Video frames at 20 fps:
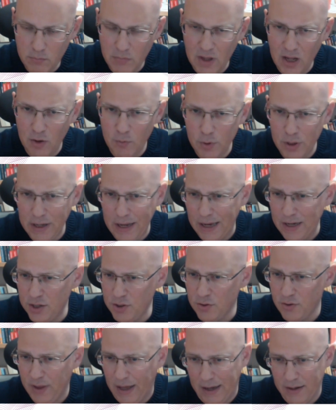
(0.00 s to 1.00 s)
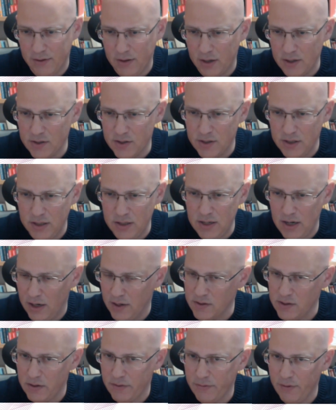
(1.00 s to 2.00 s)
We'll get to that. That is d
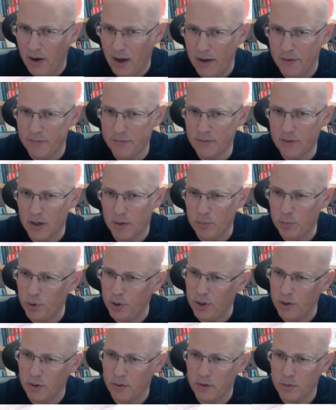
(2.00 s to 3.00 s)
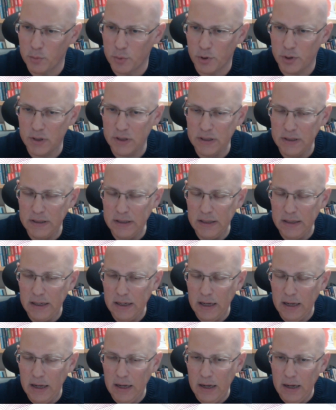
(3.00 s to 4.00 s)
takes e5. I can put it on the board.
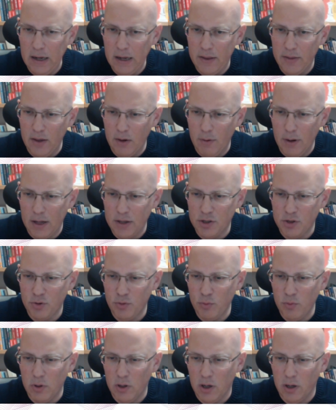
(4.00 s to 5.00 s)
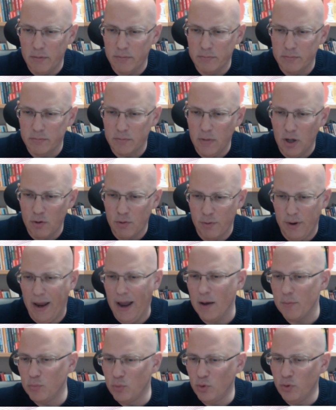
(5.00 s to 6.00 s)
There are 2 rare
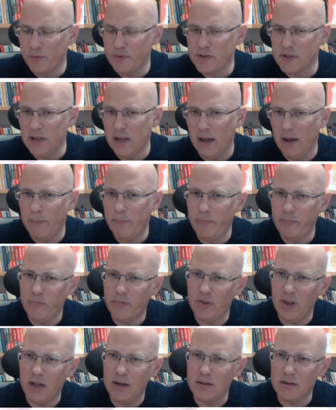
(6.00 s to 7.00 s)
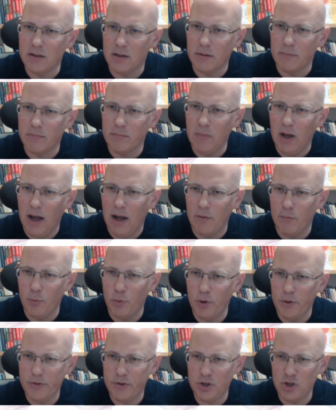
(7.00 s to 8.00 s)
moves here that are
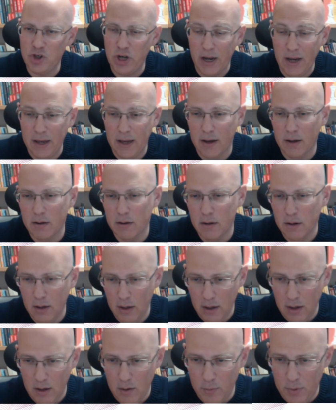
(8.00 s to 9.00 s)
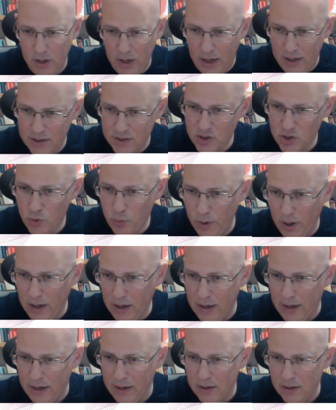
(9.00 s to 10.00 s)
worth checking, but that is
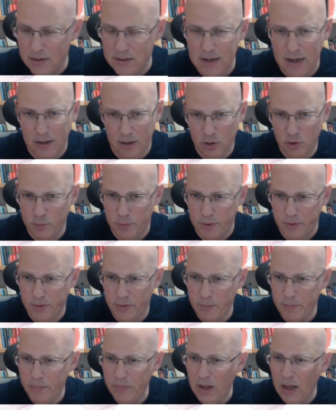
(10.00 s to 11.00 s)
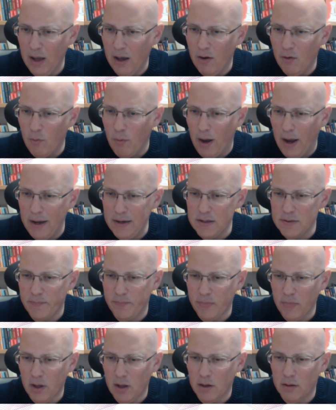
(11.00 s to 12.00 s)
quickly dealt with. White
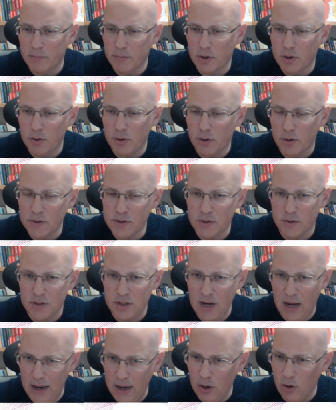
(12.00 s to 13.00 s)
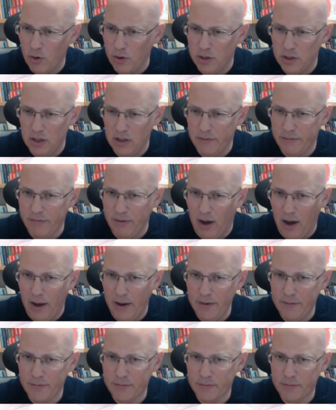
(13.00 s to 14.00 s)
could also take on e5,